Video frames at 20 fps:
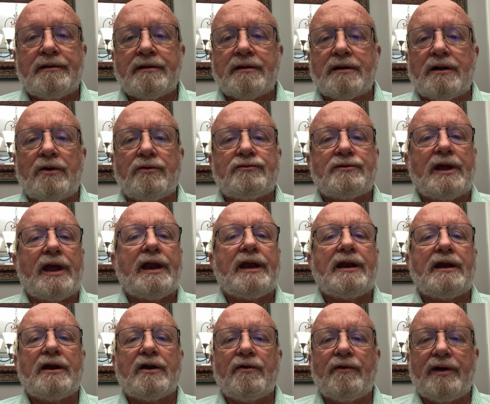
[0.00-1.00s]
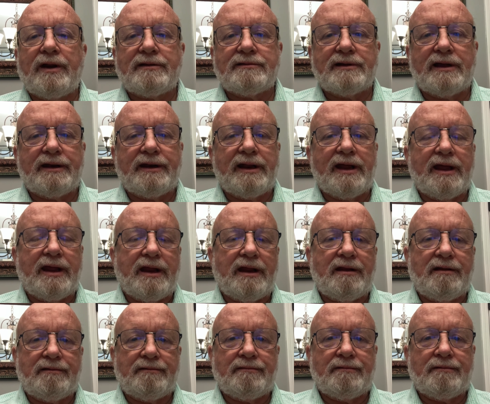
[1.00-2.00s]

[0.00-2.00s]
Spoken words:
close to 80 degrees that day.